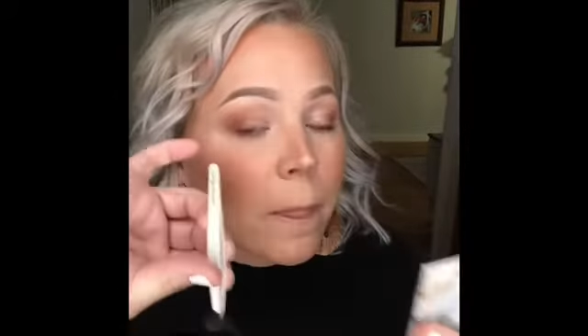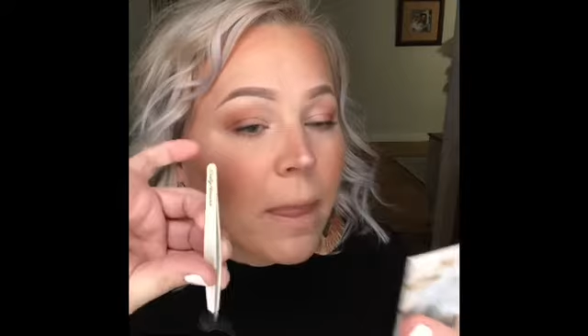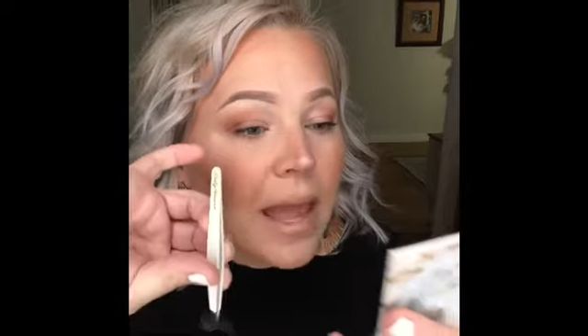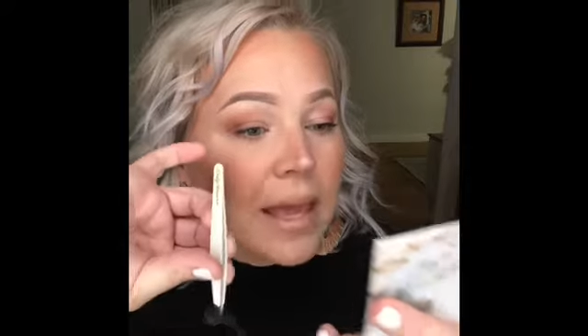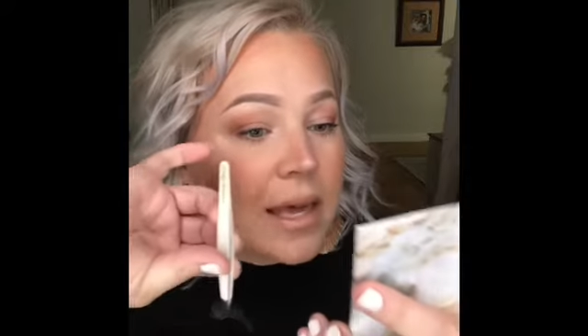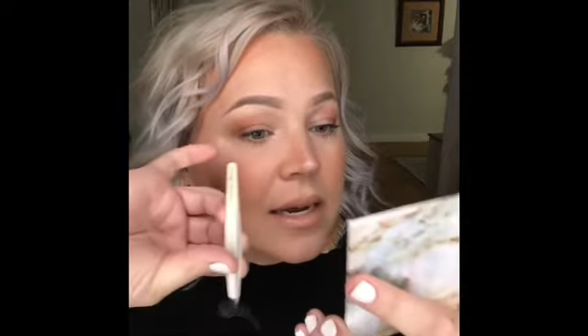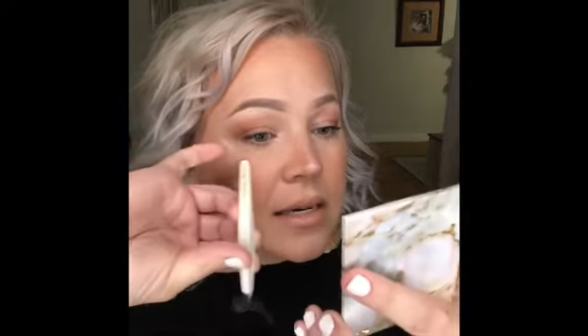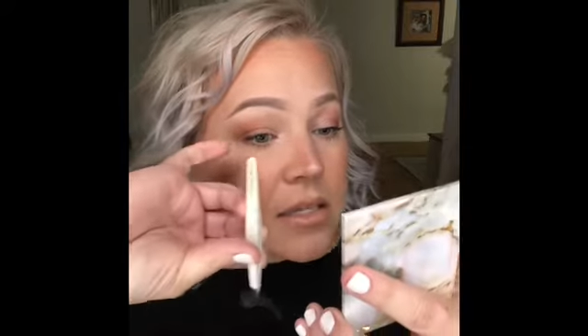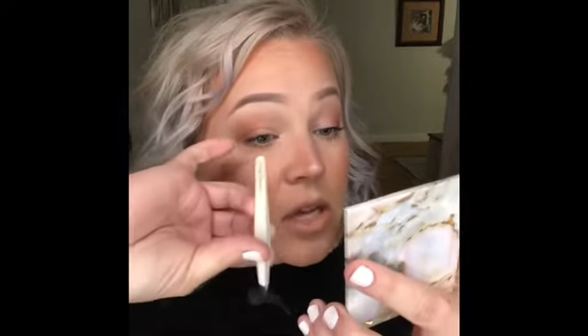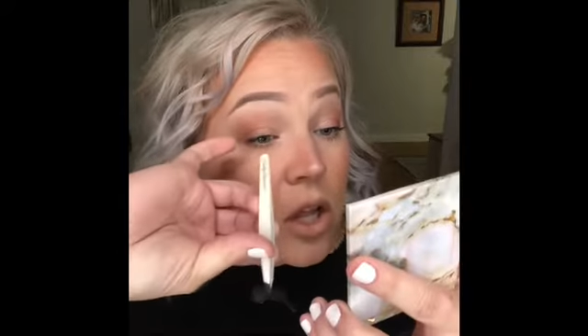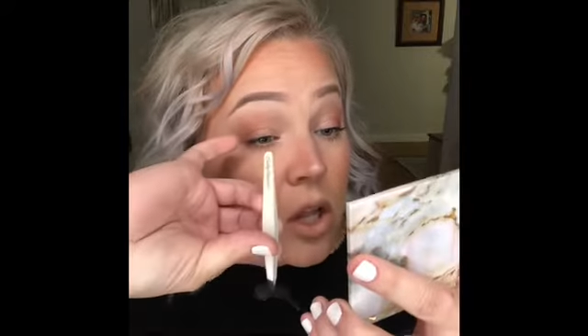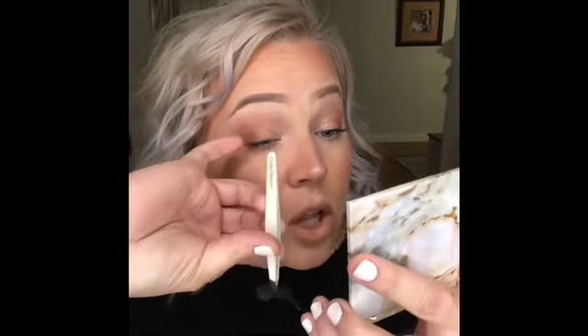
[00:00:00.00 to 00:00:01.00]
and get it as
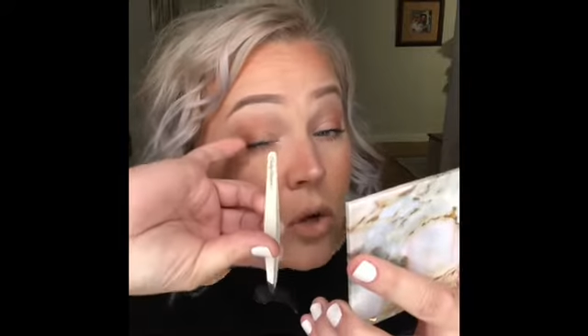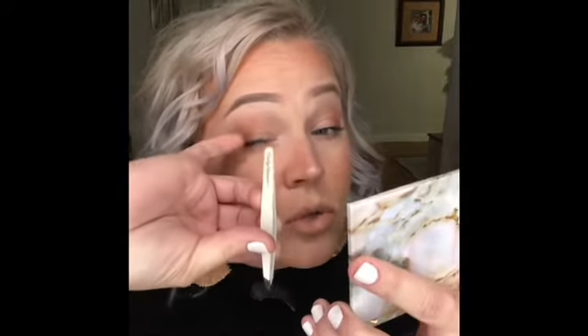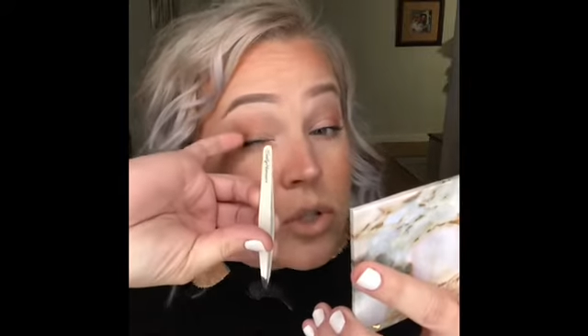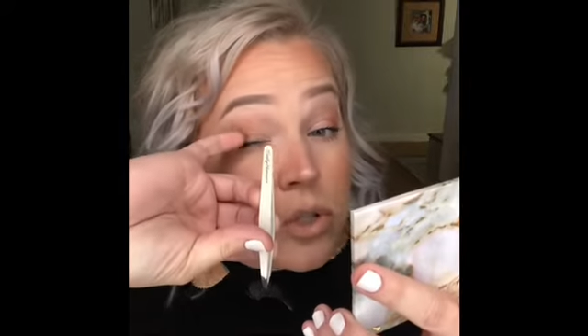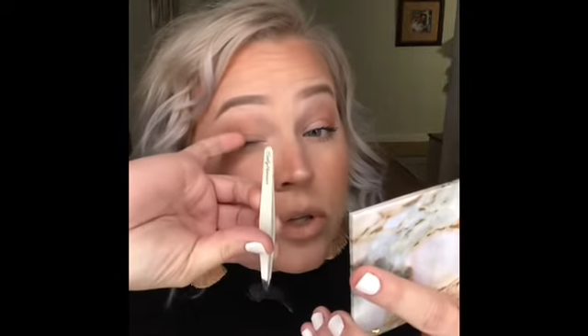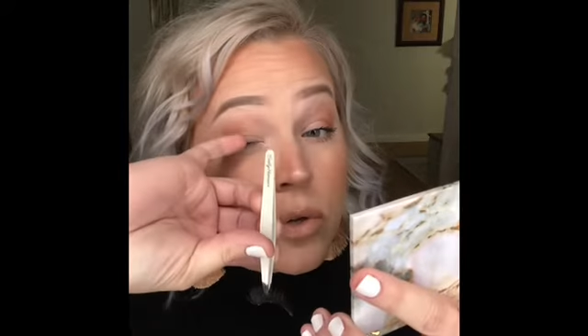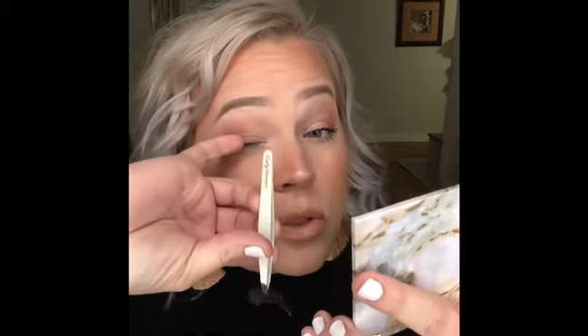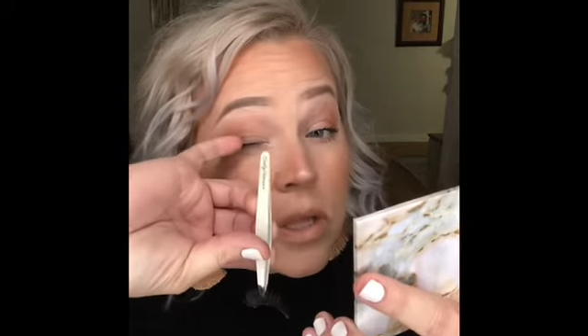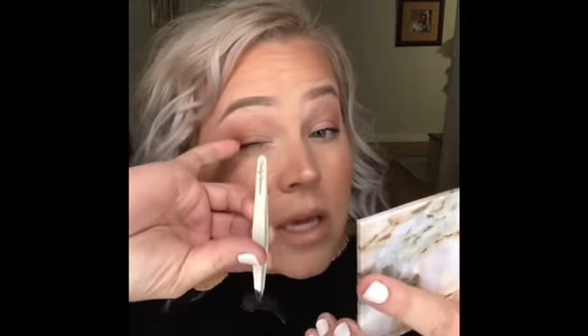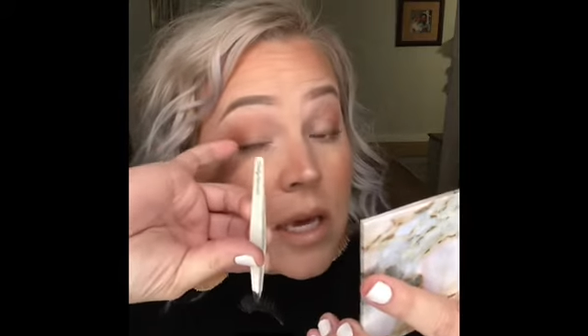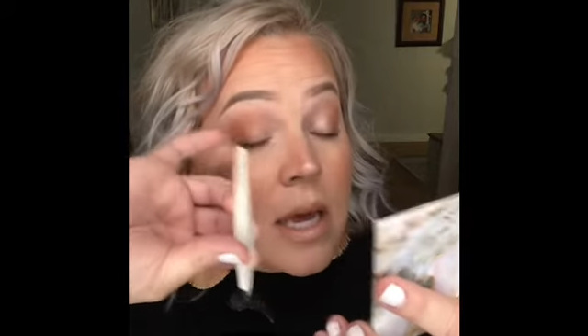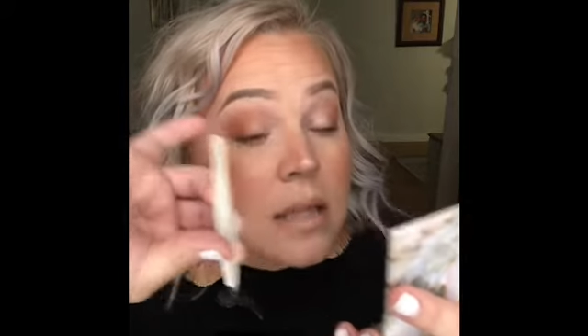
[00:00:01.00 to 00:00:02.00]
close to
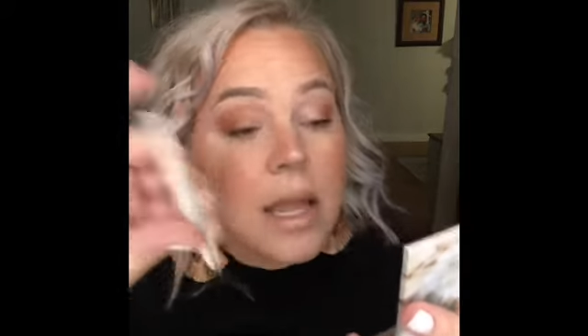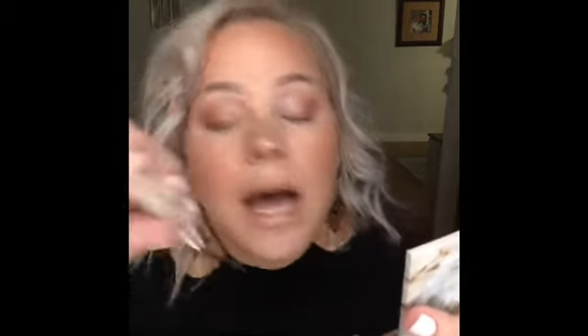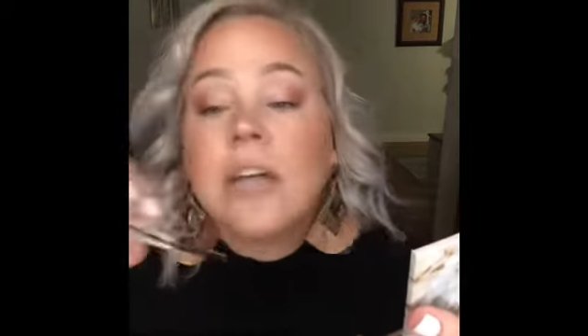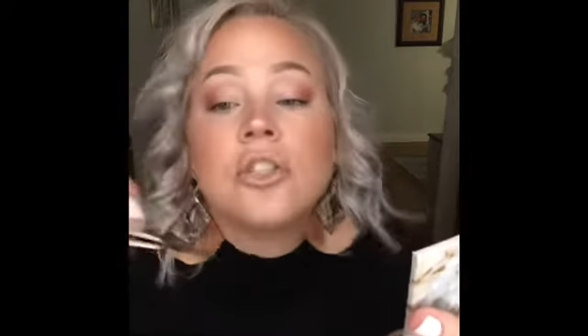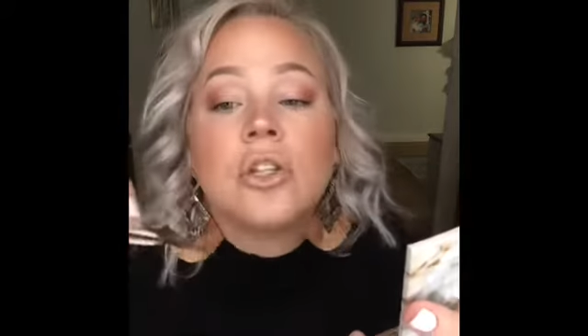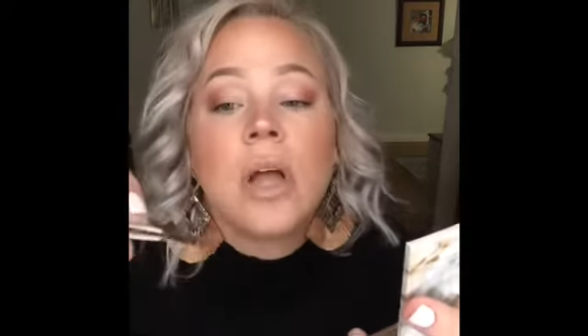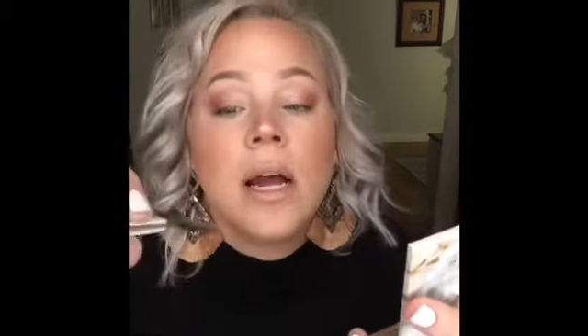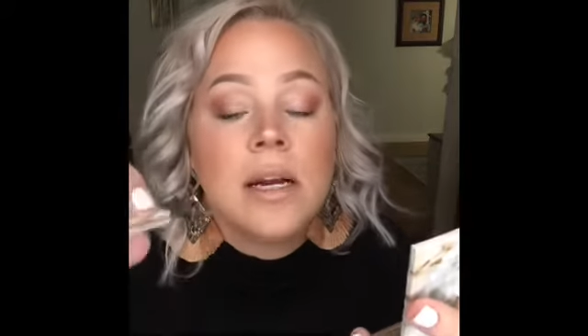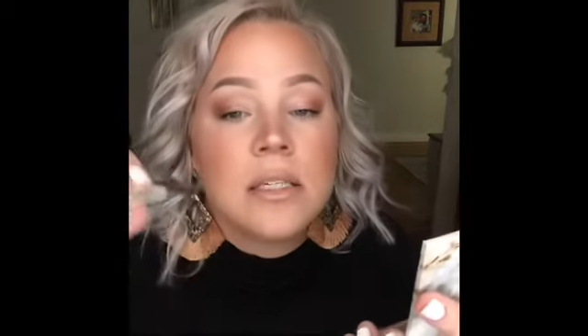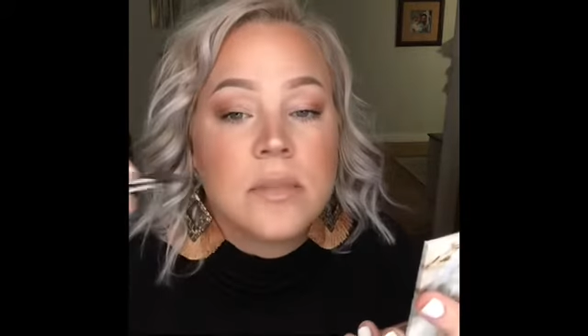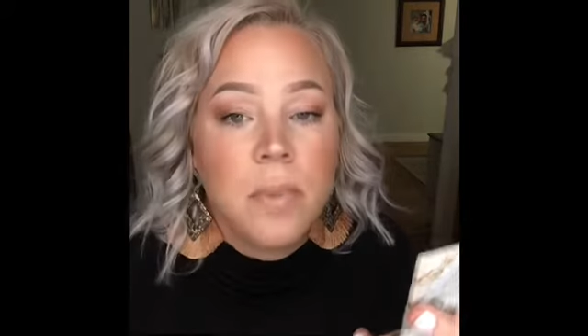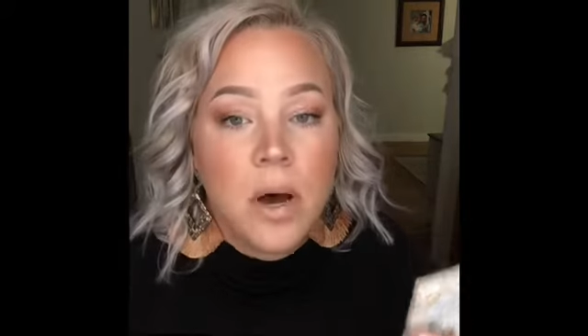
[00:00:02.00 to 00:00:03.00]
the lash line
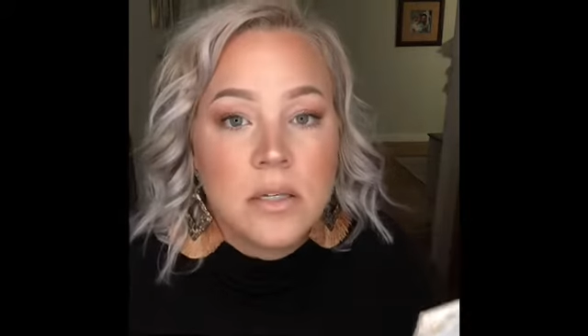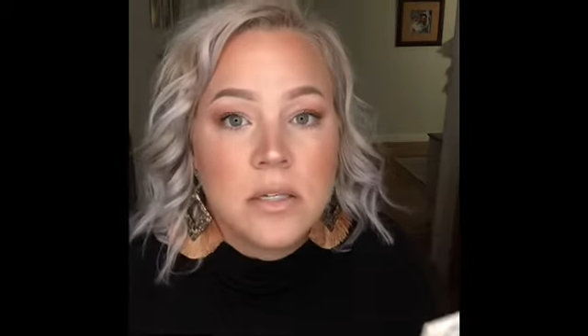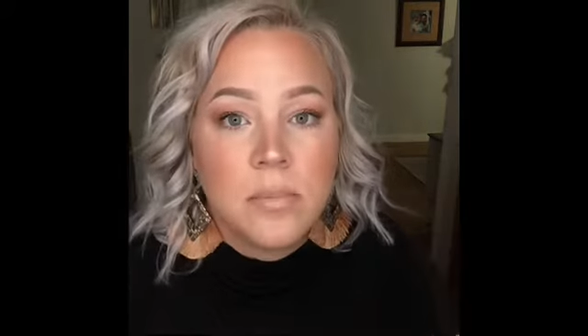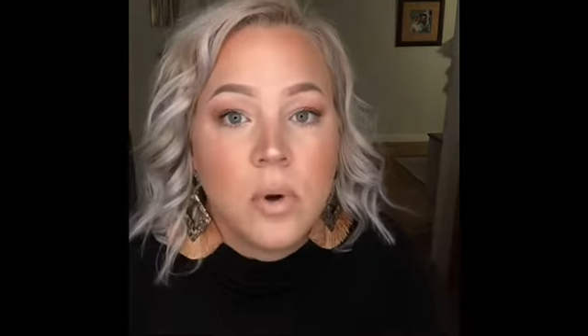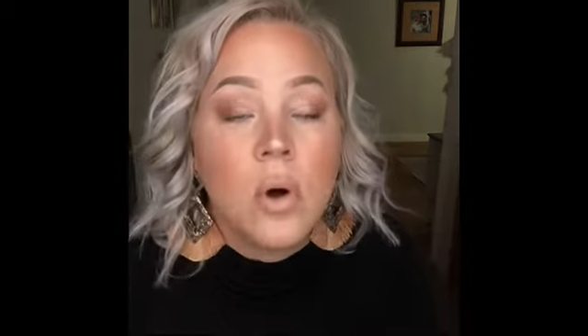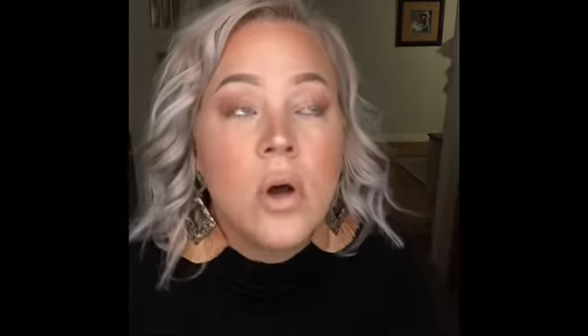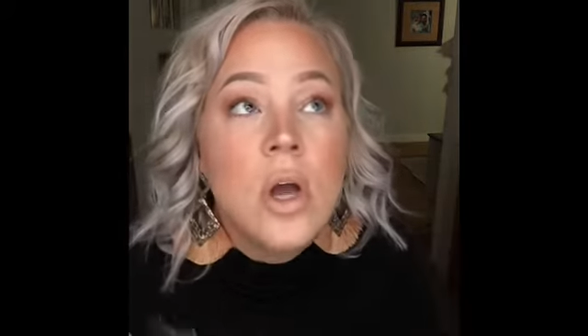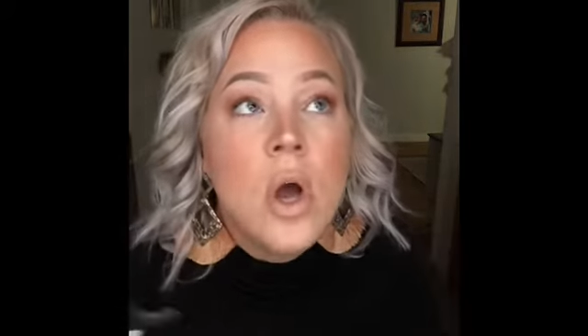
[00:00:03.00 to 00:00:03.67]
as possible.